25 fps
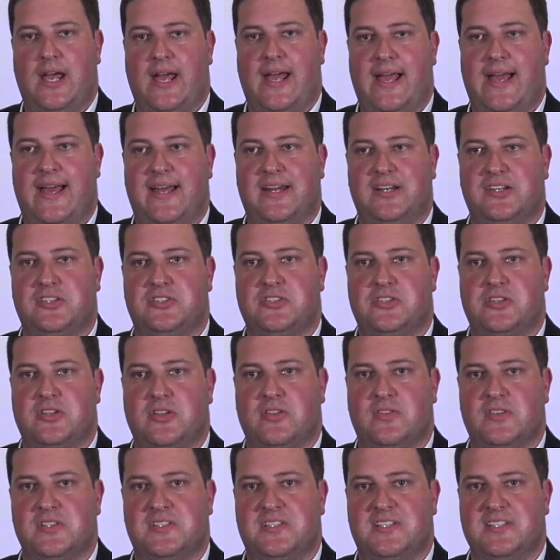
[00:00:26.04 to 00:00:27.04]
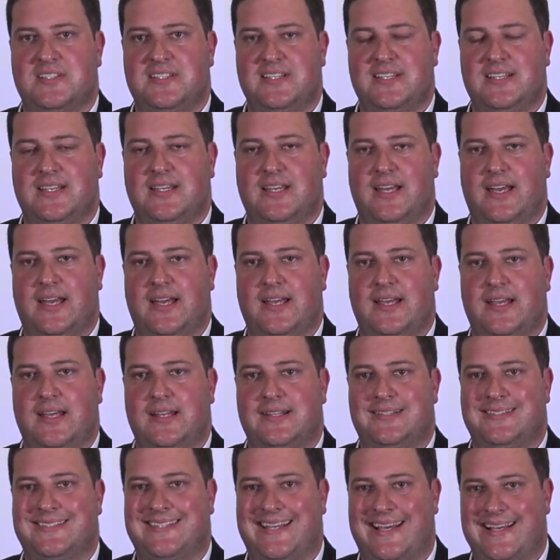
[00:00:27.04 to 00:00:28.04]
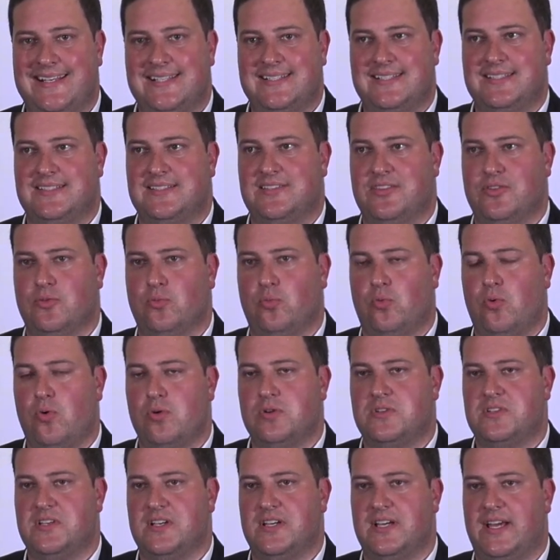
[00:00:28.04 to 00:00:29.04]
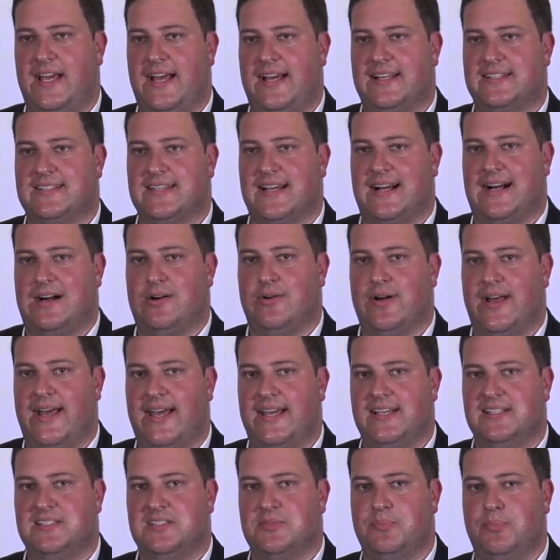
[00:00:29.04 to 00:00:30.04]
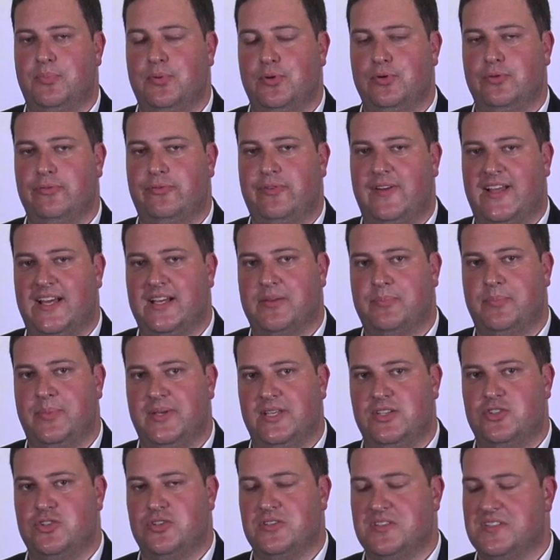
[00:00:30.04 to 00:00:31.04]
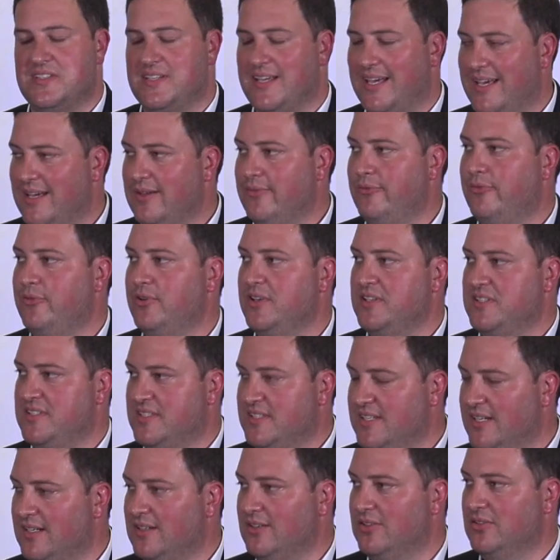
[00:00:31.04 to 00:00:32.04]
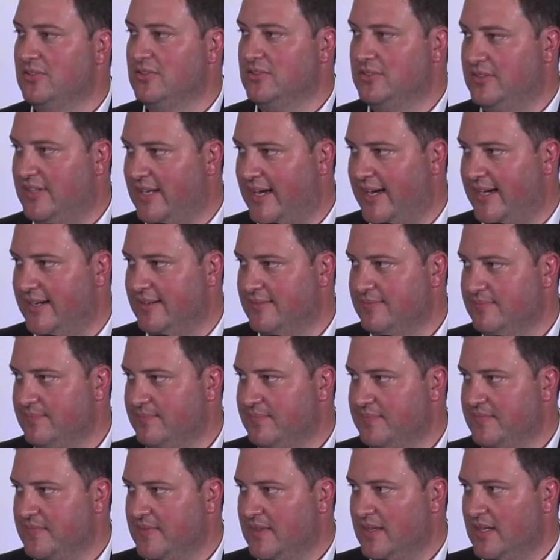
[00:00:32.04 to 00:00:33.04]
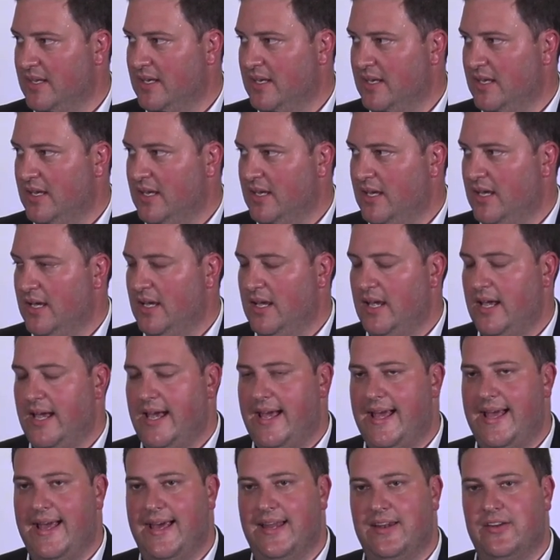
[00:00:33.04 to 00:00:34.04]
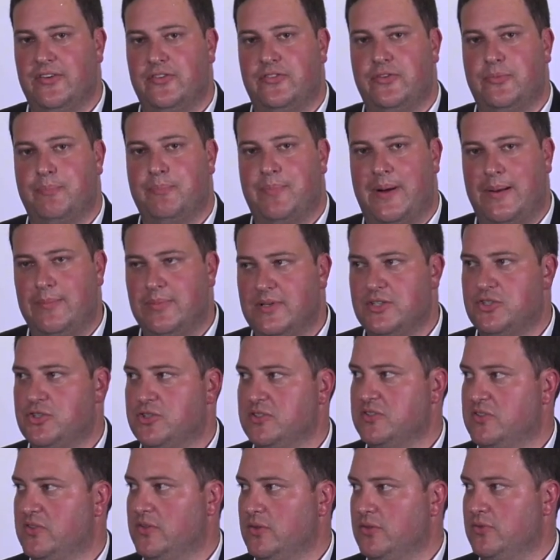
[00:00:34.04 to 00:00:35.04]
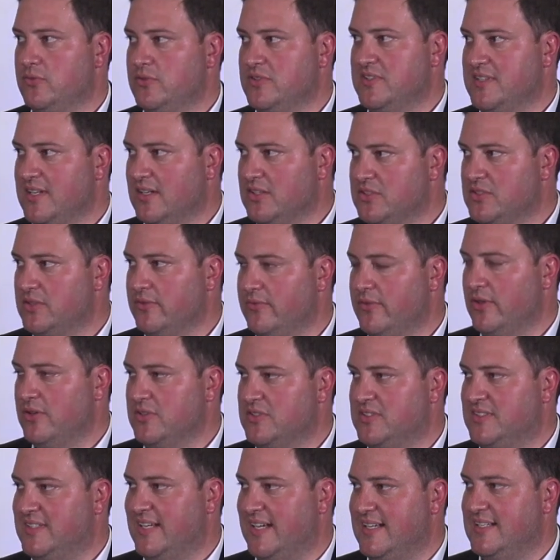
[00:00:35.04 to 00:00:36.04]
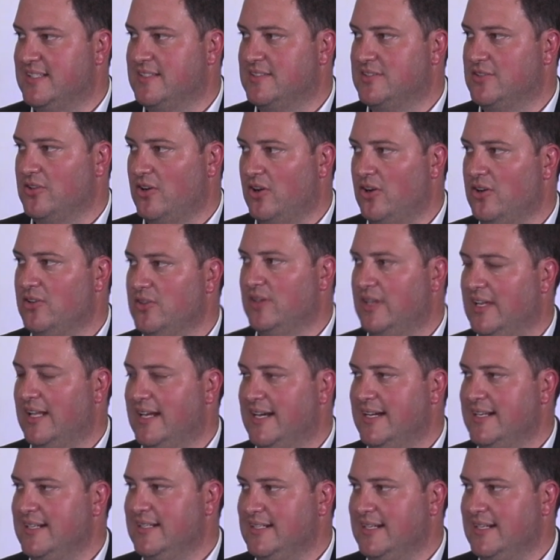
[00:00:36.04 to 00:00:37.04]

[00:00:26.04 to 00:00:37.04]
And the city tests the water at our 8 blue flag beaches every single day and publishes the results of those tests online